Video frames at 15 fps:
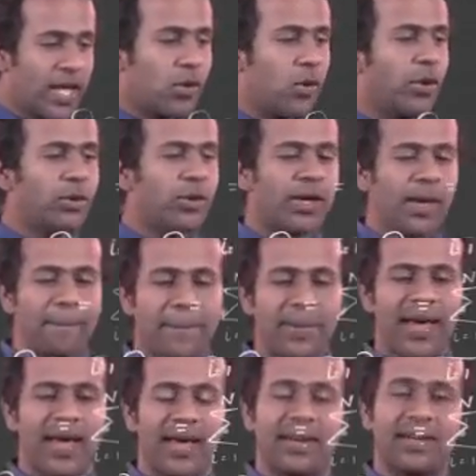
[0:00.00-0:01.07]
are going to
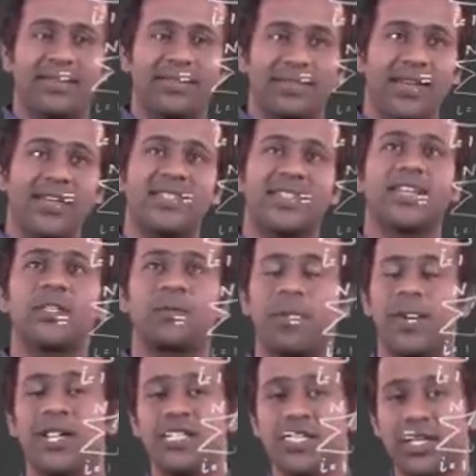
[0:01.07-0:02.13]
compare this
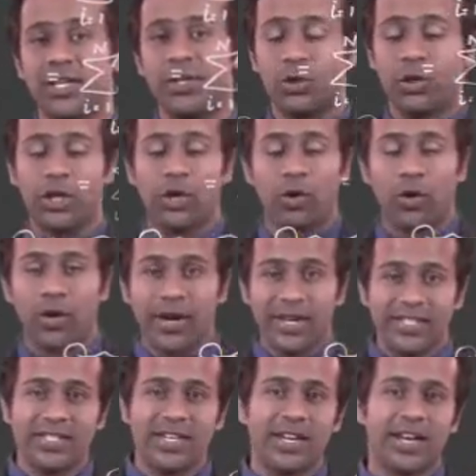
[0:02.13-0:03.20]
expression to the
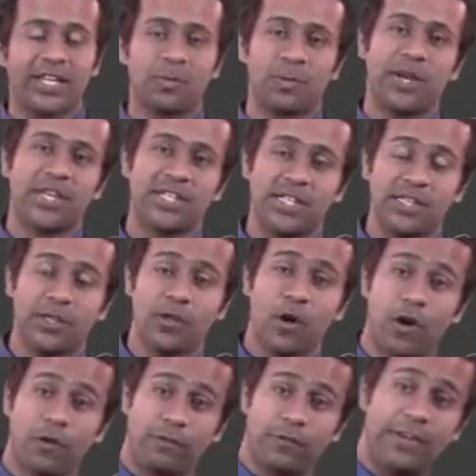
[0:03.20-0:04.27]
original expression
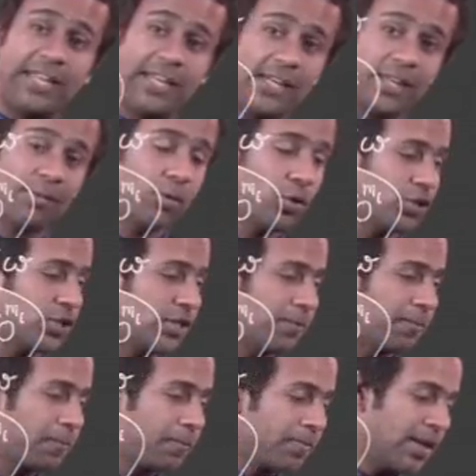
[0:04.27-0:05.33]
of linear motion.
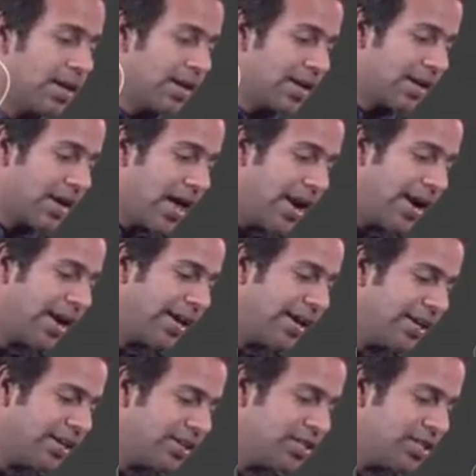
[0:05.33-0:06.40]
Kinetic
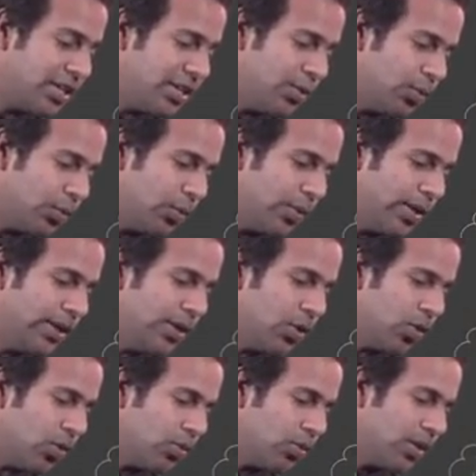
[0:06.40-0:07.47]
energy we
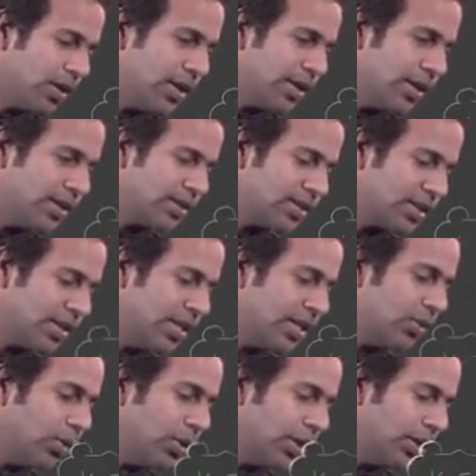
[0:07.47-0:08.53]
know is
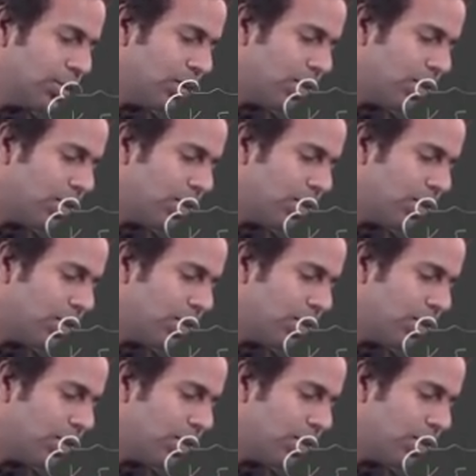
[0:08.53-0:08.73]
equal to